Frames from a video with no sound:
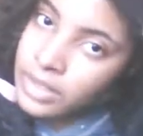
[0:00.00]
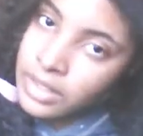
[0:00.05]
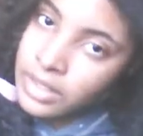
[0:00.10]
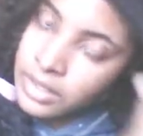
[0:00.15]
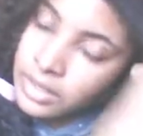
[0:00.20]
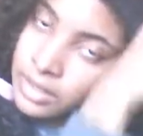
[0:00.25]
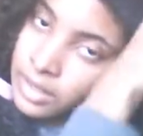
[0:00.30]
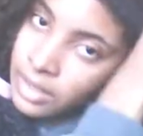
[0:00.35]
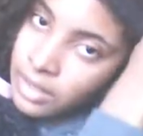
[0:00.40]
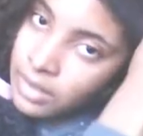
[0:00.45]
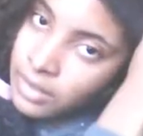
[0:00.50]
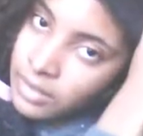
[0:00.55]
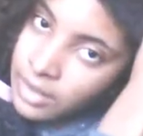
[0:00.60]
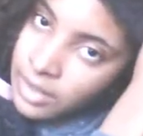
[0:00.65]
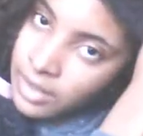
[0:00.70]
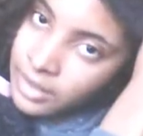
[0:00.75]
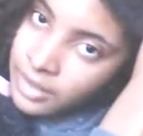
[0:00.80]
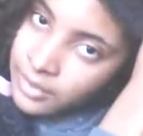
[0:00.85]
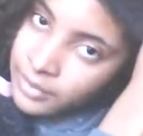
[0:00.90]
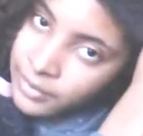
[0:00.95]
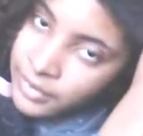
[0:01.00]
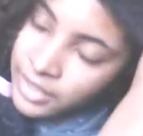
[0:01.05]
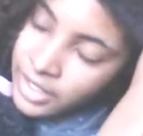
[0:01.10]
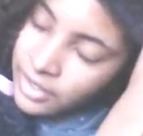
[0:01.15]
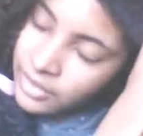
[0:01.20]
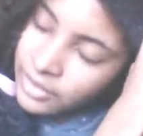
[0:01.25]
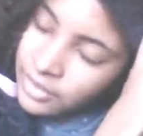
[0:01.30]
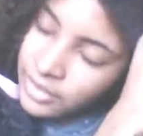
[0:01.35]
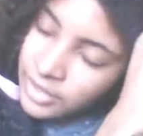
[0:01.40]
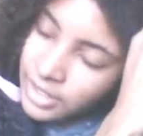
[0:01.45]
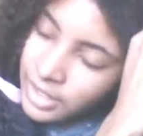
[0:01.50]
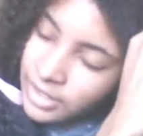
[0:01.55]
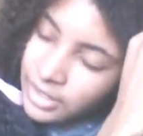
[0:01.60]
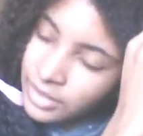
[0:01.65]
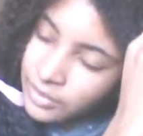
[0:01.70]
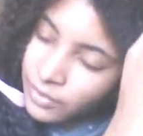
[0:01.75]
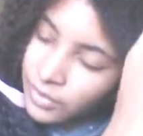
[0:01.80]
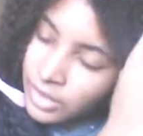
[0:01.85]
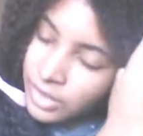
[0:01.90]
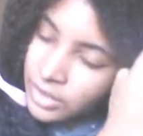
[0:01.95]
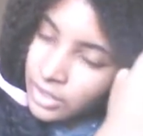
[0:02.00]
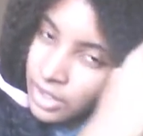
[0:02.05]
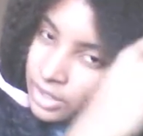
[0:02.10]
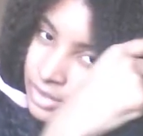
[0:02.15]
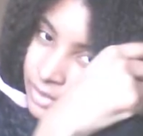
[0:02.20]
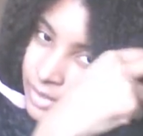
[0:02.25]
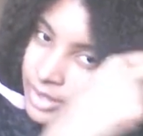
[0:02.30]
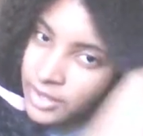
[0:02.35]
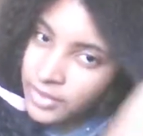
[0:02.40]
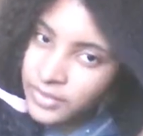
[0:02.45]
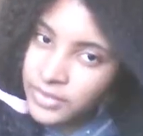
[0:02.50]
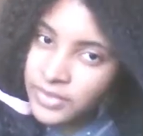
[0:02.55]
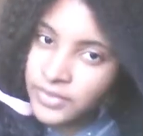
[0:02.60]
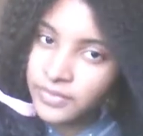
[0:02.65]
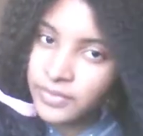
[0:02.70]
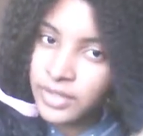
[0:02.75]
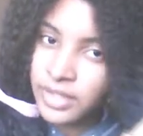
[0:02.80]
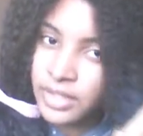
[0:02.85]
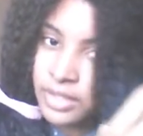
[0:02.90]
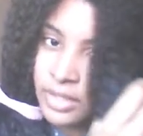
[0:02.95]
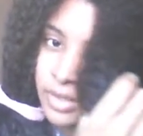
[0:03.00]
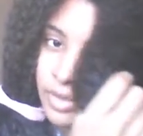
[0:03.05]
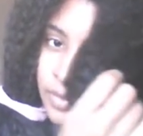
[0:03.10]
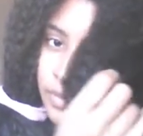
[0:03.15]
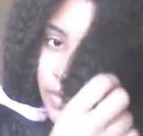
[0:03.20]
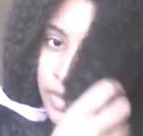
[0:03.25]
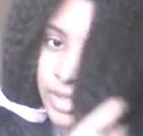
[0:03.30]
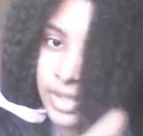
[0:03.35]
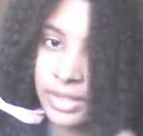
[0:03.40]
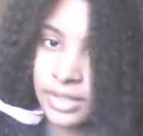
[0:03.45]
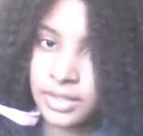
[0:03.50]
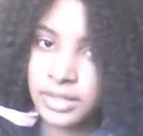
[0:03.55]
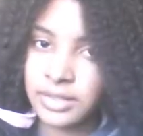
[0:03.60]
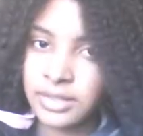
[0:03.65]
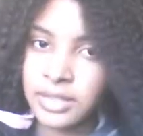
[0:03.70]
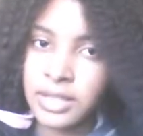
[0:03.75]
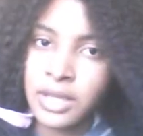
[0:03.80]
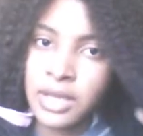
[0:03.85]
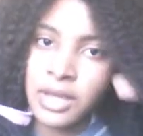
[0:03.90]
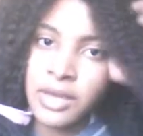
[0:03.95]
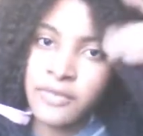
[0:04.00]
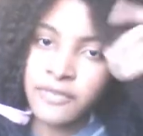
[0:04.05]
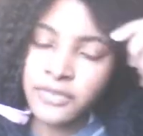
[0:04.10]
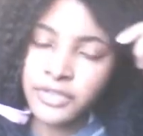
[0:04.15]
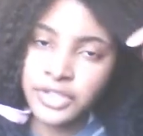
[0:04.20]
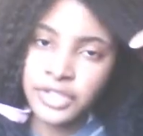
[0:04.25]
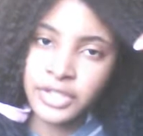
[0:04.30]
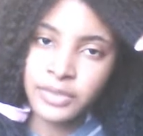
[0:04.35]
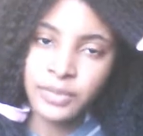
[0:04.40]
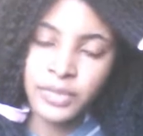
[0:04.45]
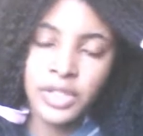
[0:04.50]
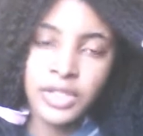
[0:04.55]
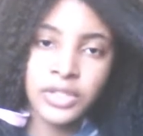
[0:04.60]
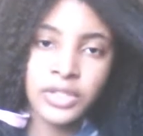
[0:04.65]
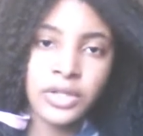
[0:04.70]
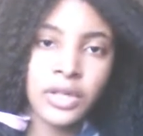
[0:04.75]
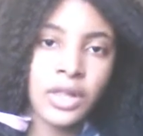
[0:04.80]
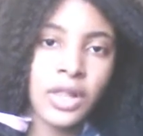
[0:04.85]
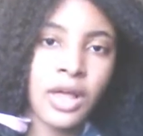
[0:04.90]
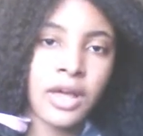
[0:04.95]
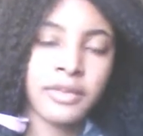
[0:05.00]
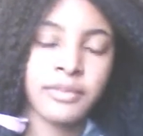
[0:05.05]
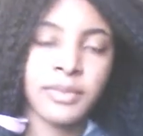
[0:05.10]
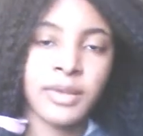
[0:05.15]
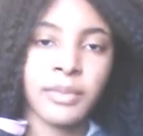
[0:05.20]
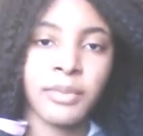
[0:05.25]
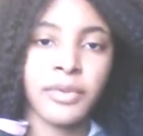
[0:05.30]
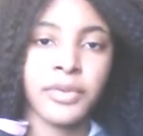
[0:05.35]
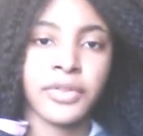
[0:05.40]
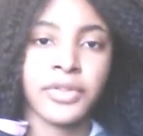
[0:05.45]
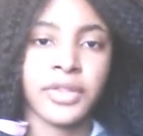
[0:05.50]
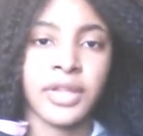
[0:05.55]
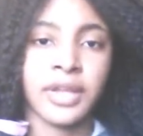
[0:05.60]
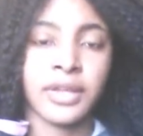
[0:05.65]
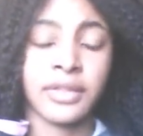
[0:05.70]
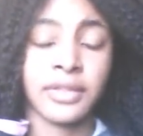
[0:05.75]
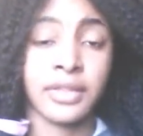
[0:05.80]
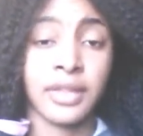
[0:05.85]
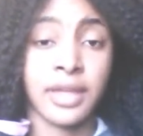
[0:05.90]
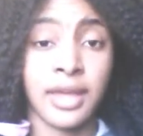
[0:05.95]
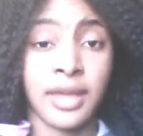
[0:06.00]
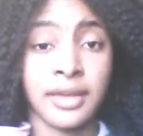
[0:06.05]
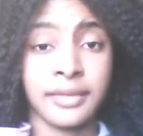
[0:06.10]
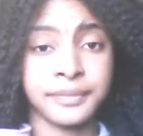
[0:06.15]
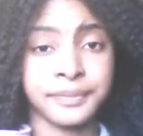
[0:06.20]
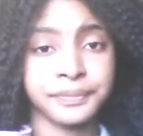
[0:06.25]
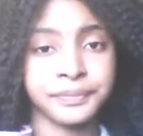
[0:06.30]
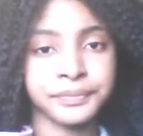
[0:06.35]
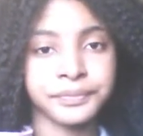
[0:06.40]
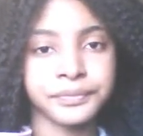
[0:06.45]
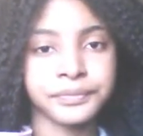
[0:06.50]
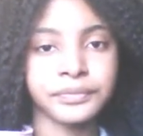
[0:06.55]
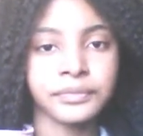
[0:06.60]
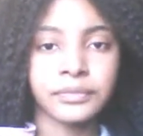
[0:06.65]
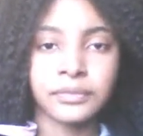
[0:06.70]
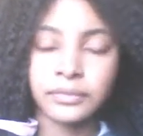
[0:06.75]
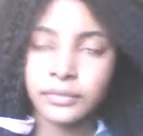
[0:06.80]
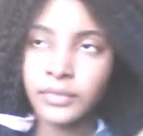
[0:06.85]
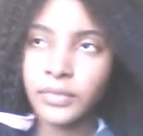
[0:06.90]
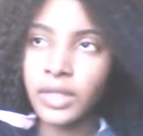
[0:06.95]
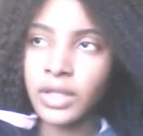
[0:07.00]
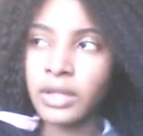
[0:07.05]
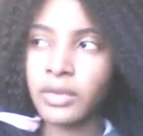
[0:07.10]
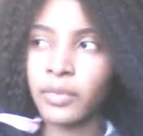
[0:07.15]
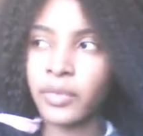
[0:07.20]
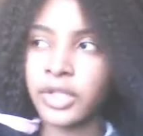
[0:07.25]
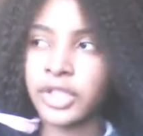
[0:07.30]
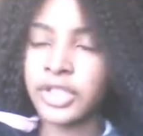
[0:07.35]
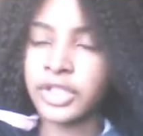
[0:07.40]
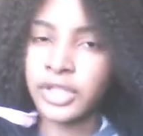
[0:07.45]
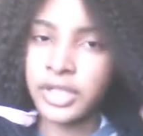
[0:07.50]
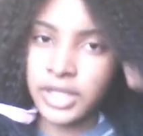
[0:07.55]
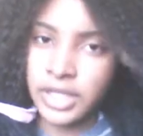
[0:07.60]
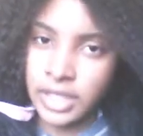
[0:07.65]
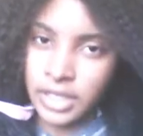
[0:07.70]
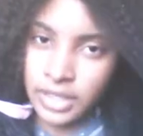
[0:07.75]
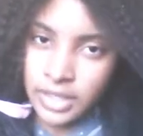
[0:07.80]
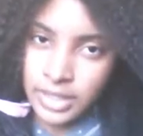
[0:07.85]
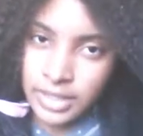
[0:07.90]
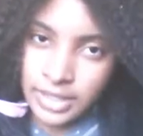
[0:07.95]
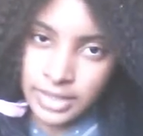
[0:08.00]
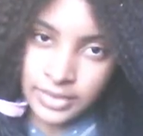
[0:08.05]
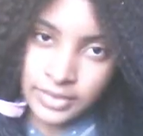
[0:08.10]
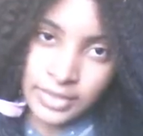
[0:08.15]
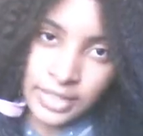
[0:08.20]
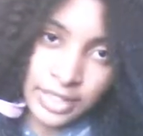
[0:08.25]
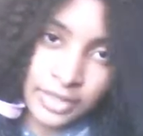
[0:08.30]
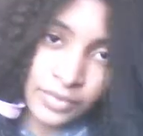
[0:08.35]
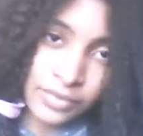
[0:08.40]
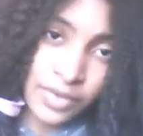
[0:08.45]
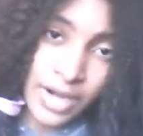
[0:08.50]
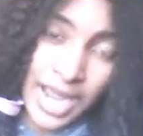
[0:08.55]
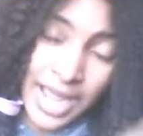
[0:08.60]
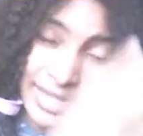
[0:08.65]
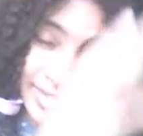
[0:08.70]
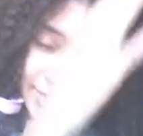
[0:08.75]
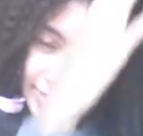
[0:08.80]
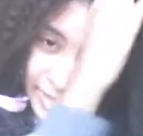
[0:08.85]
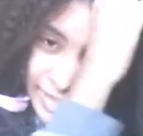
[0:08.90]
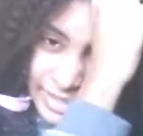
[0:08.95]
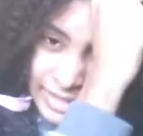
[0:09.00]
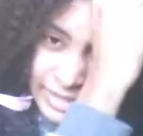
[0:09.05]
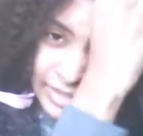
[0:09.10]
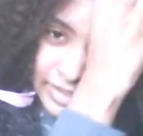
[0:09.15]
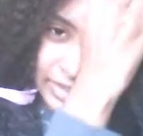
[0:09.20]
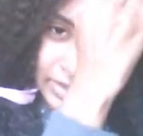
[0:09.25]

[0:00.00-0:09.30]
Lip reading: Now, another thing I did want to talk about in this video was, for some reason, a lot of people think that when your hair is like rat-taily